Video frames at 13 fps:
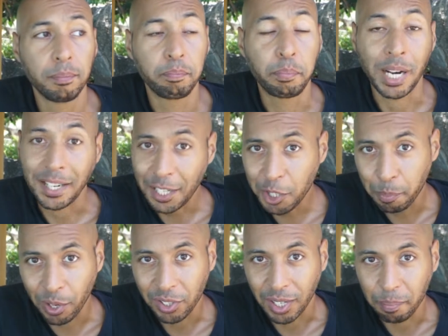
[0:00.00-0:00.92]
But I did
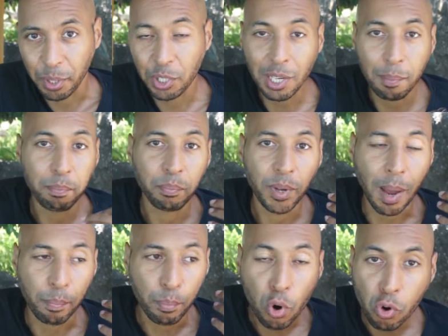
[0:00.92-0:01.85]
spot it because I'm
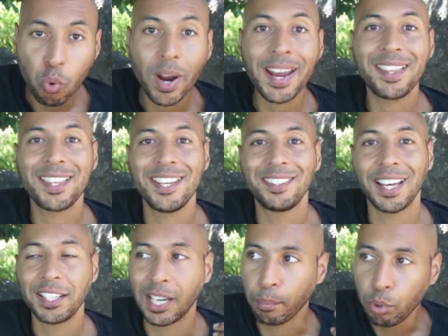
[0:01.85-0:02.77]
more aware these
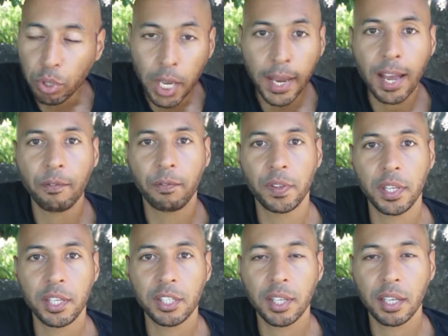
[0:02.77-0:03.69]
days, and I'm looking out for
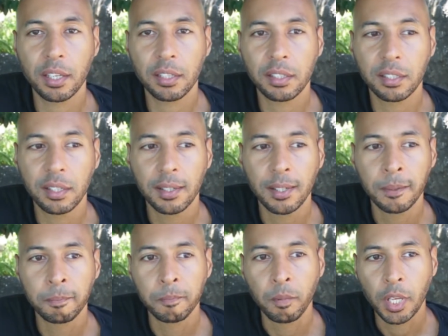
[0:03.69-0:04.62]
these things.
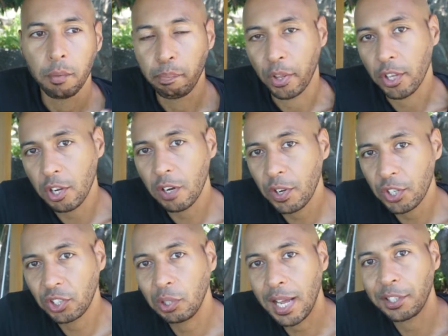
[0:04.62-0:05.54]
But the universe
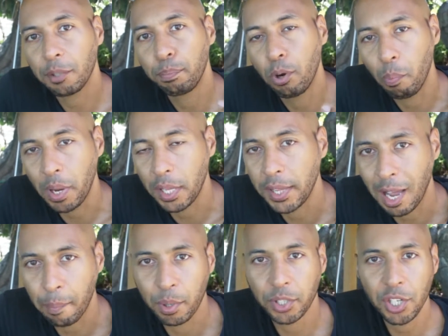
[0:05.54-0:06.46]
still had to put me in
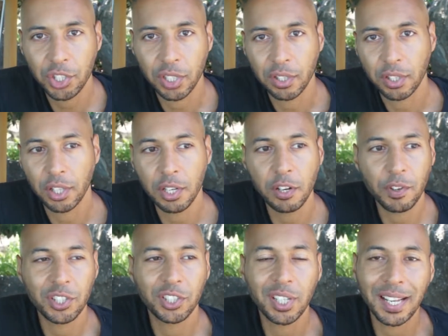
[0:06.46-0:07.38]
that position. The
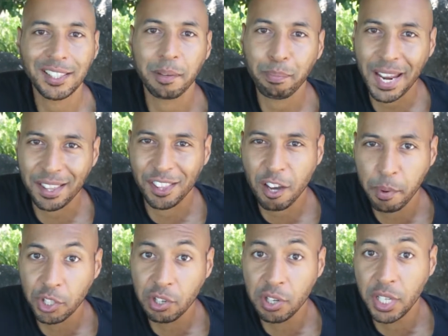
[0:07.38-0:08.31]
universe still had to make the
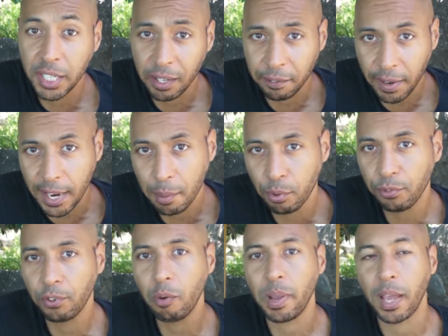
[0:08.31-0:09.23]
opportunity available
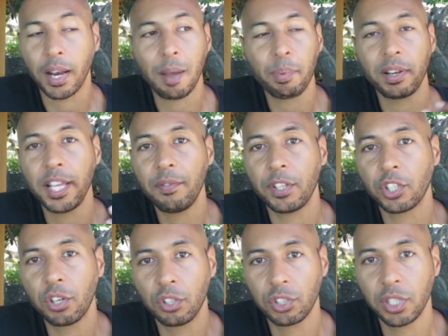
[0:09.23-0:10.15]
for me, and I believe it's
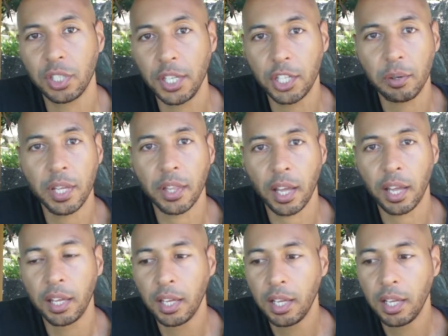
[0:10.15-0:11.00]
constantly doing that.